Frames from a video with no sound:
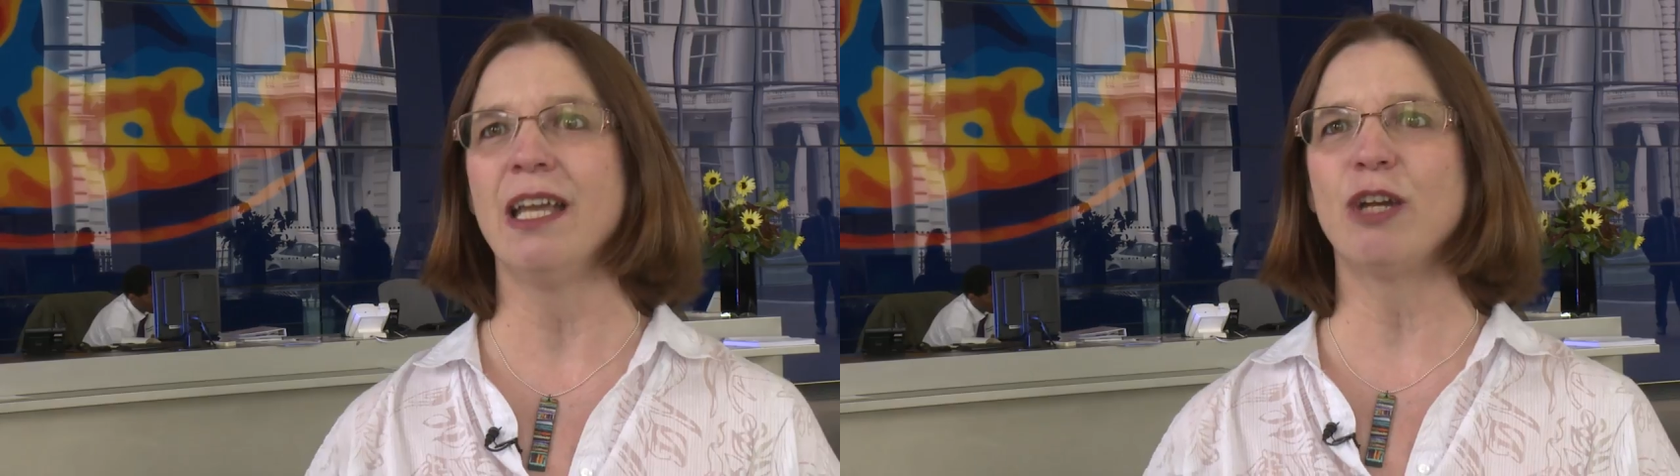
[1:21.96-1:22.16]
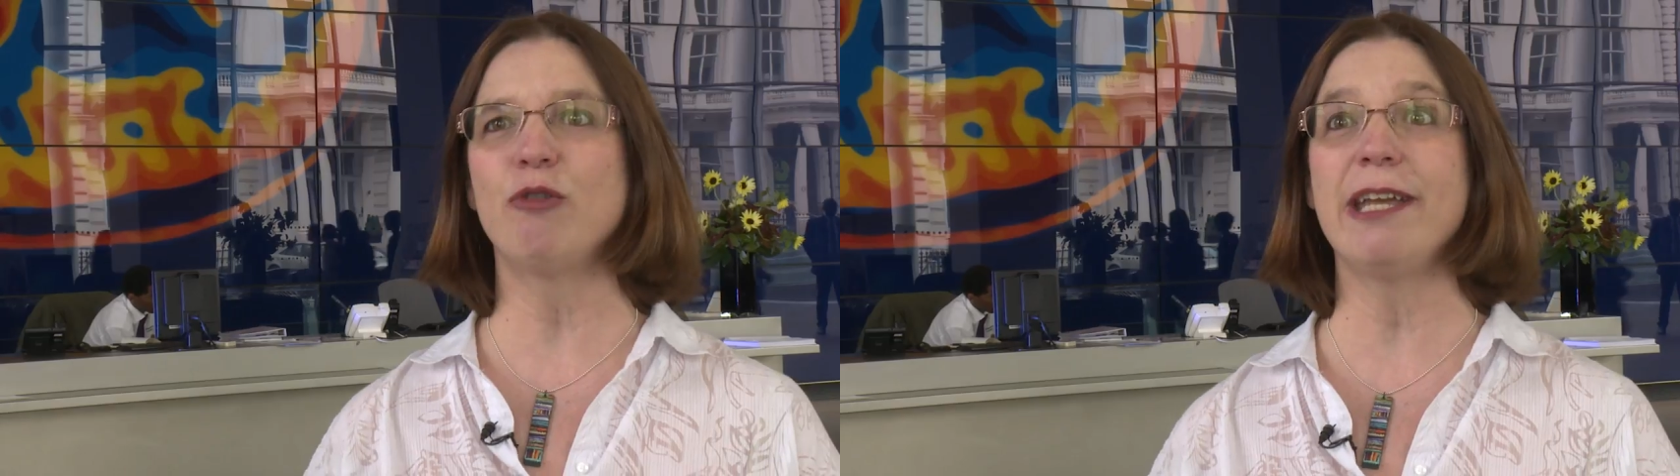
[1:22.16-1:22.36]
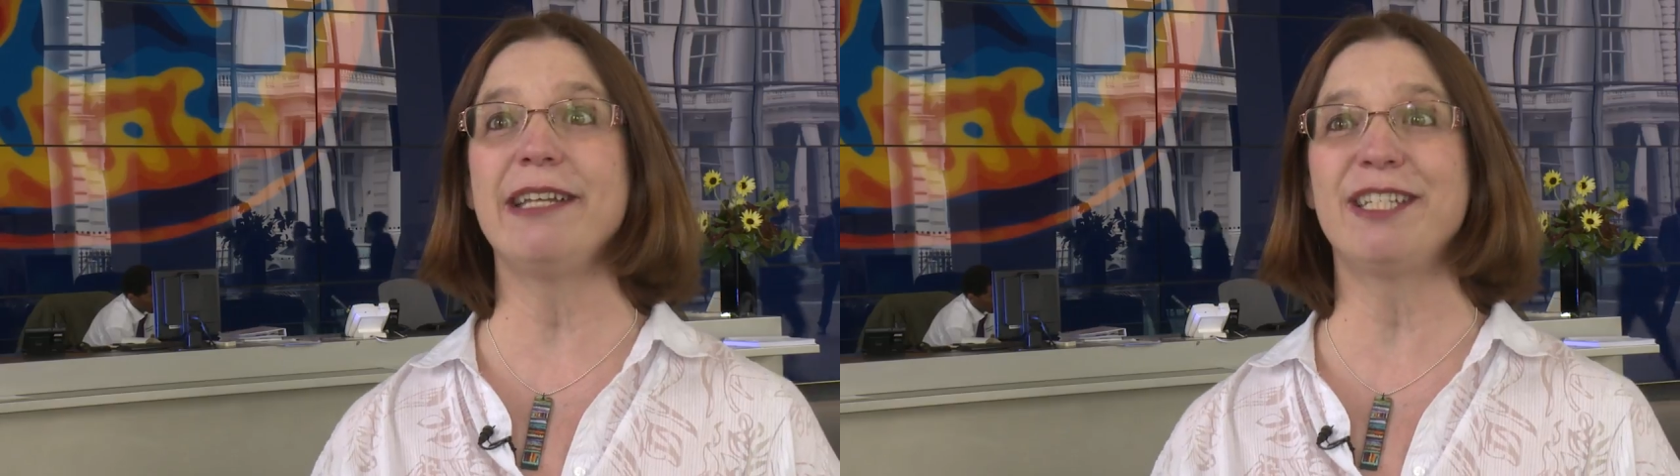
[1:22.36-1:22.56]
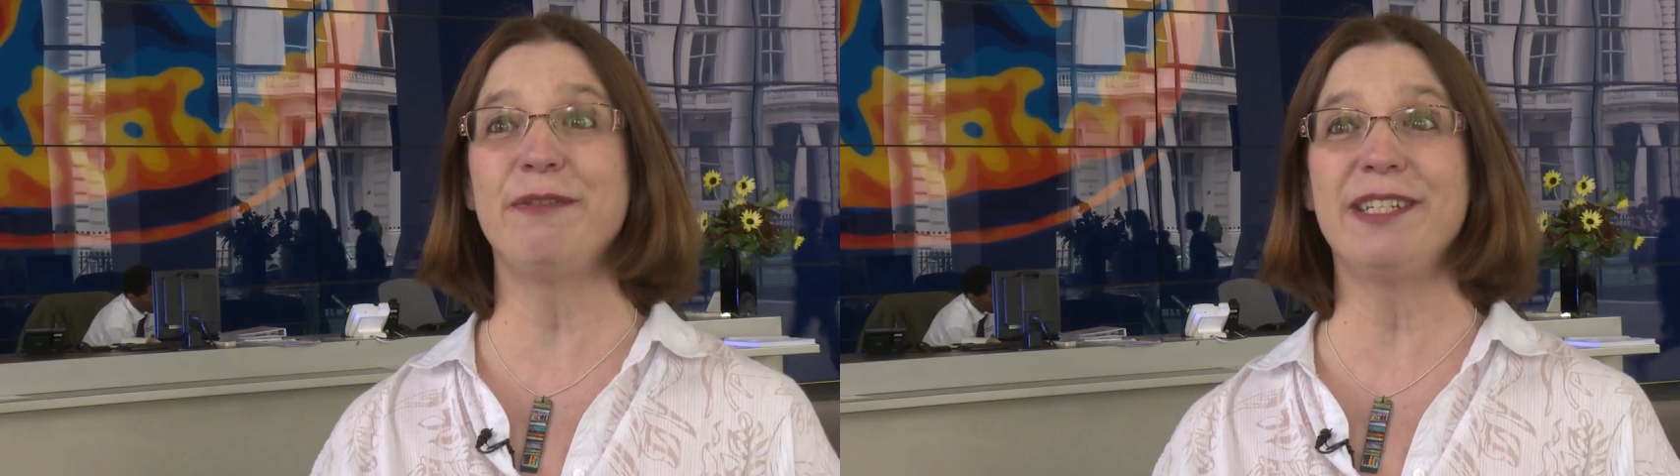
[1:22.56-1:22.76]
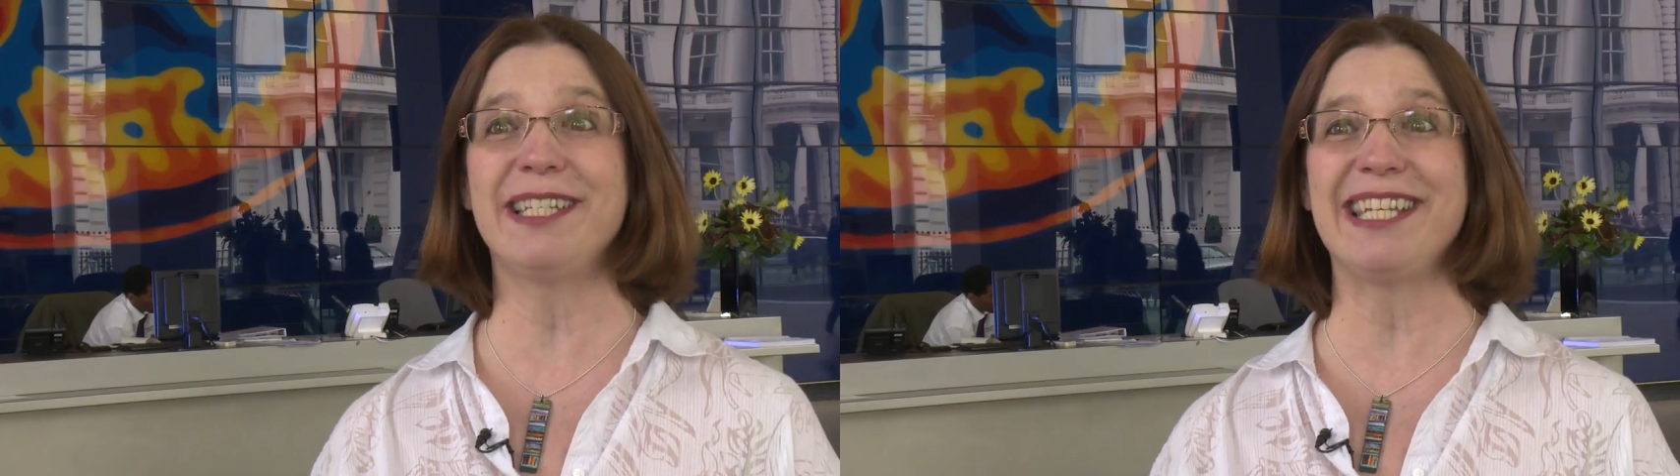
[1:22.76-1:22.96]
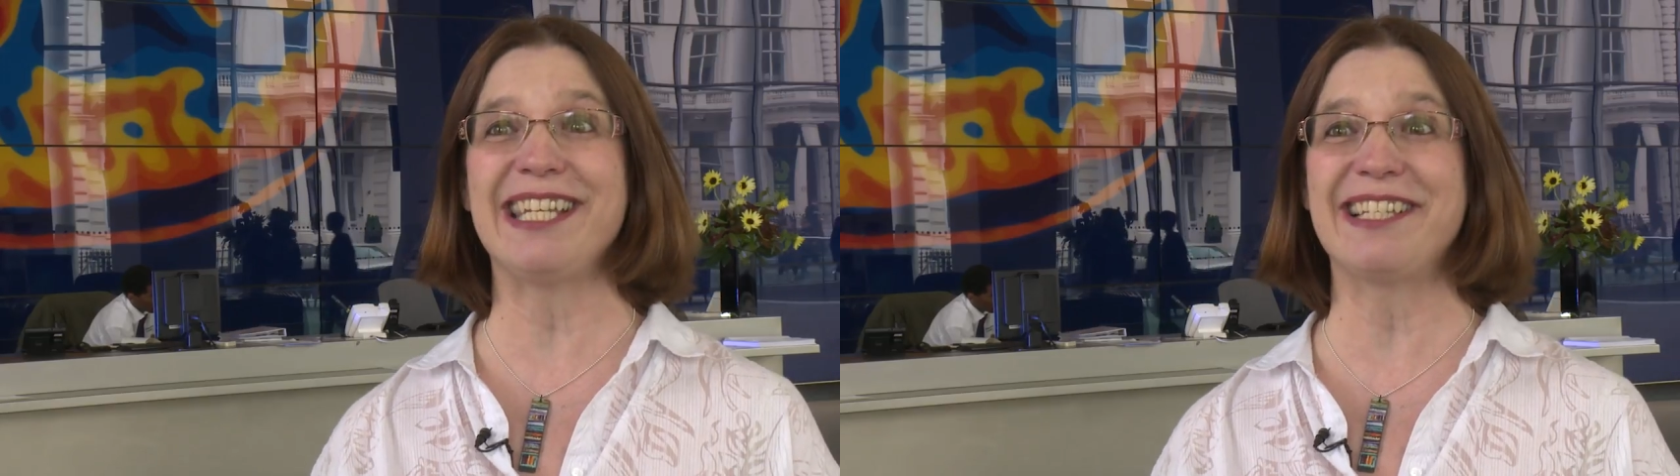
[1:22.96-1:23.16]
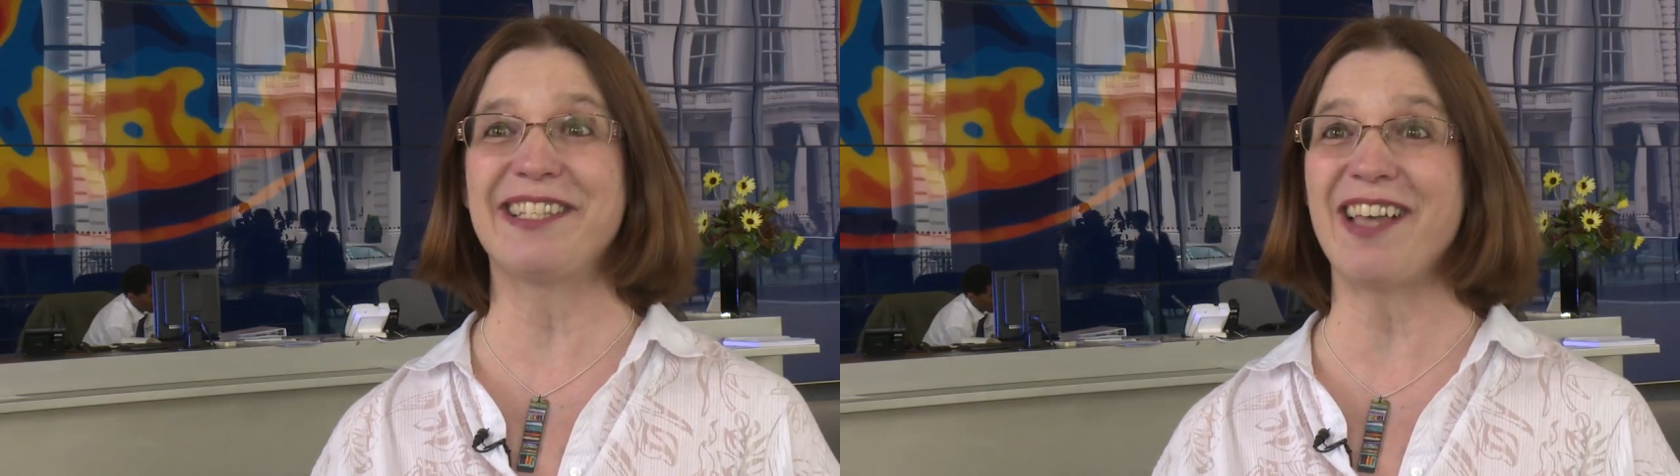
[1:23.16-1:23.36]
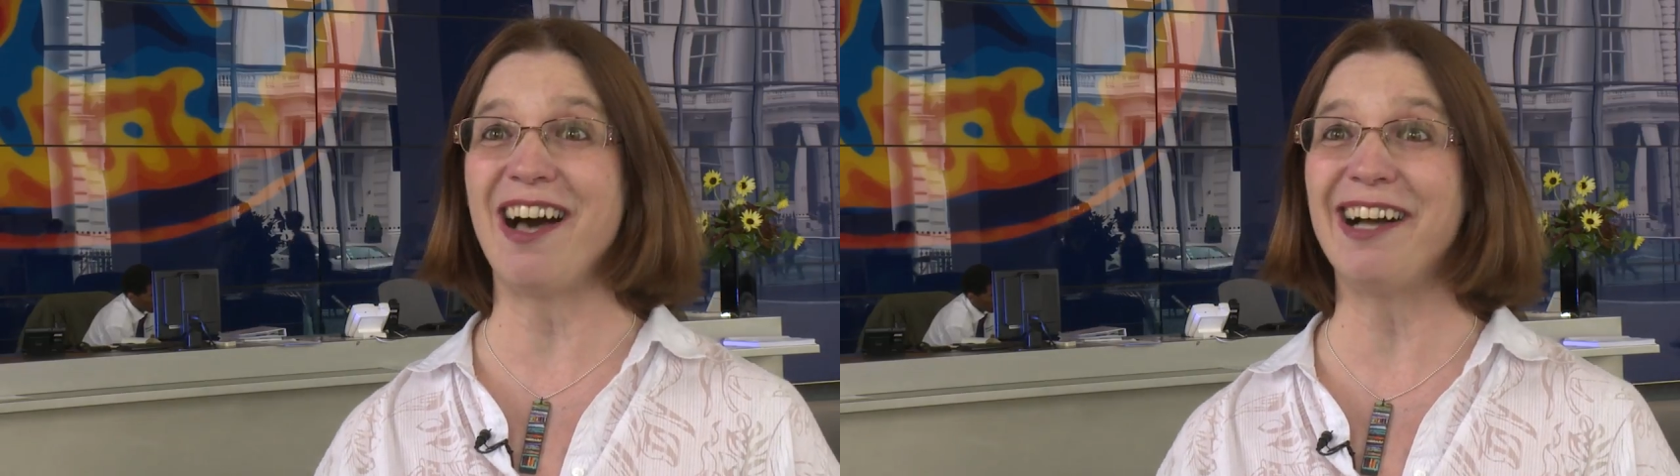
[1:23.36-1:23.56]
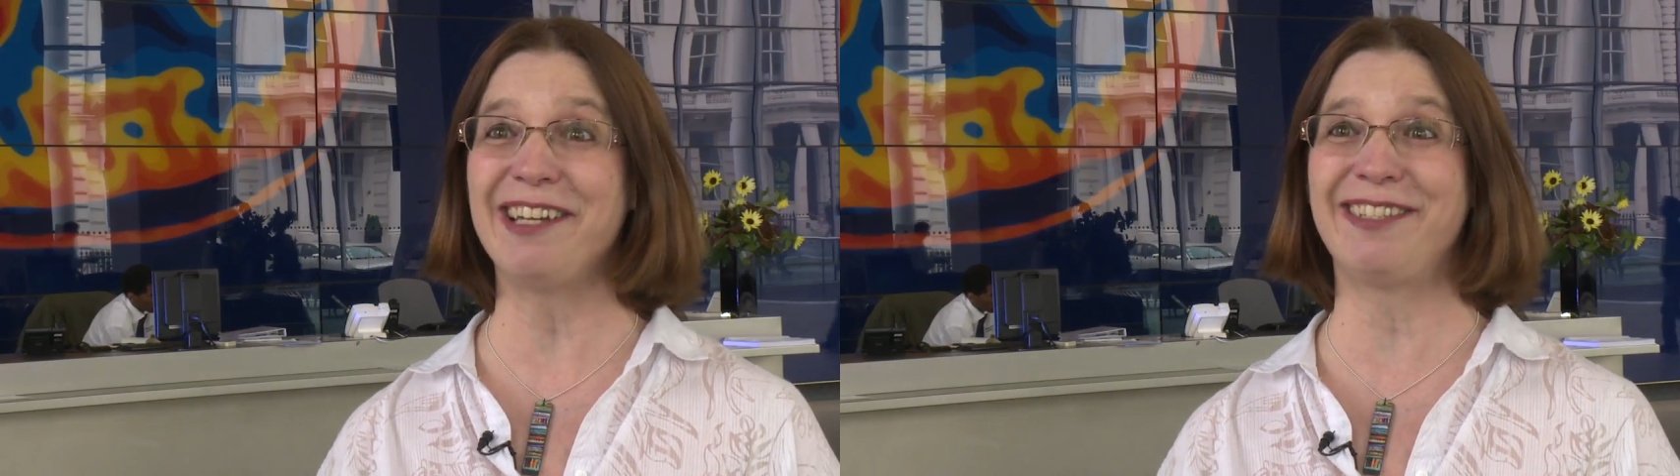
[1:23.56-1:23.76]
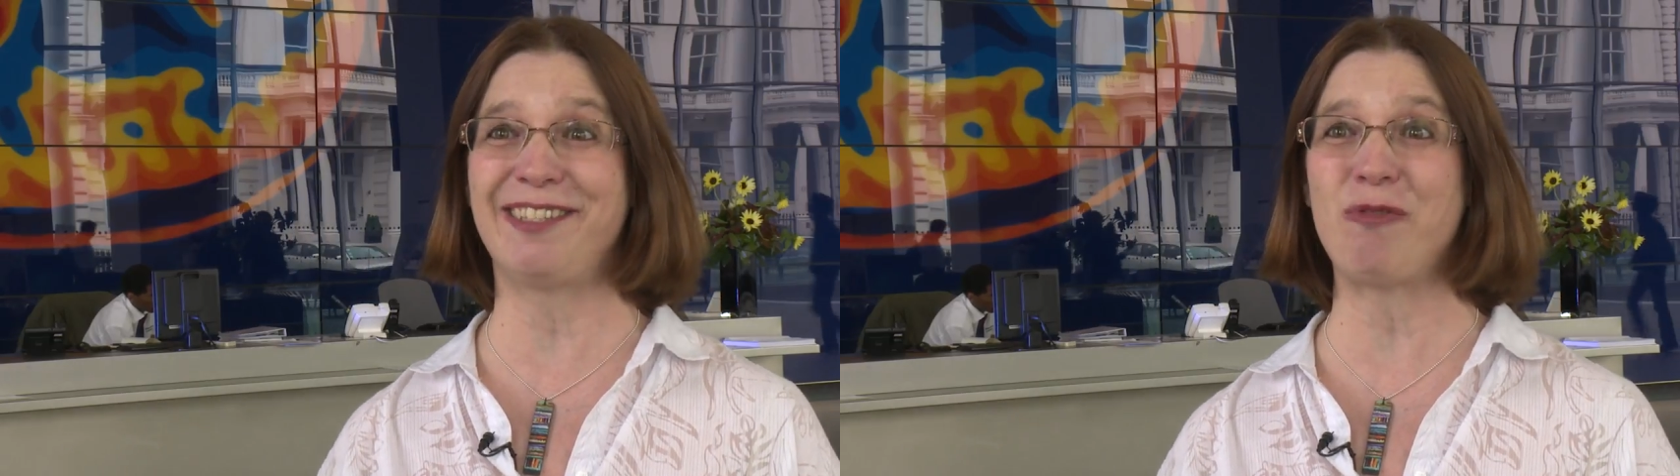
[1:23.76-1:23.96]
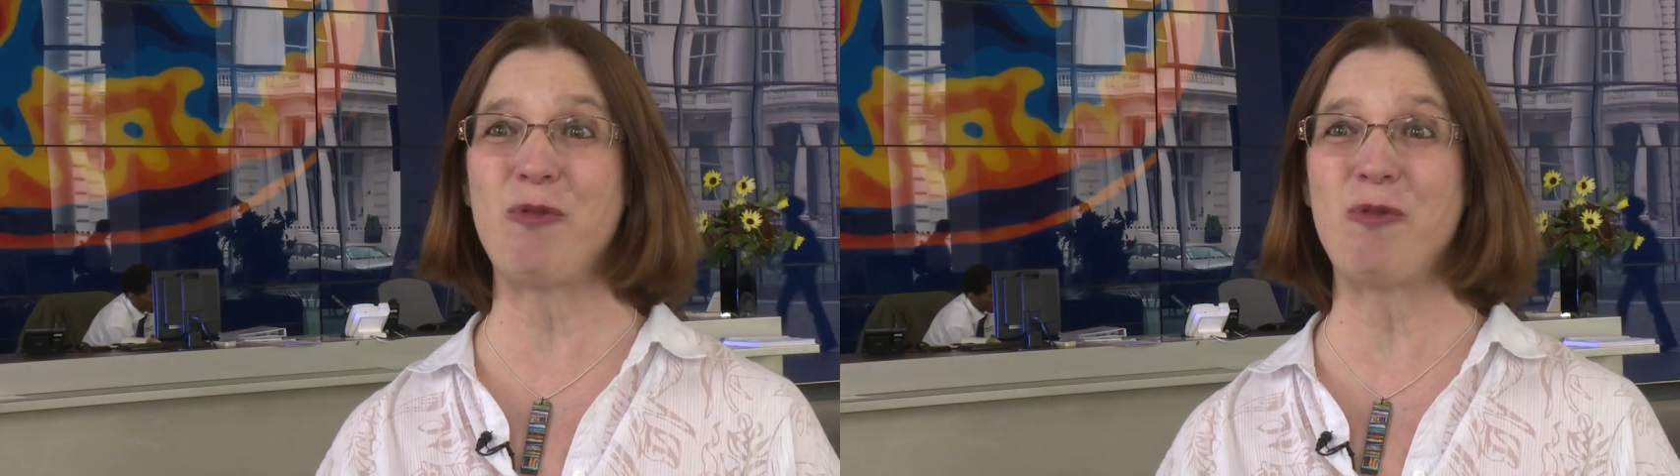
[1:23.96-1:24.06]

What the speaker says: Creativity is the highest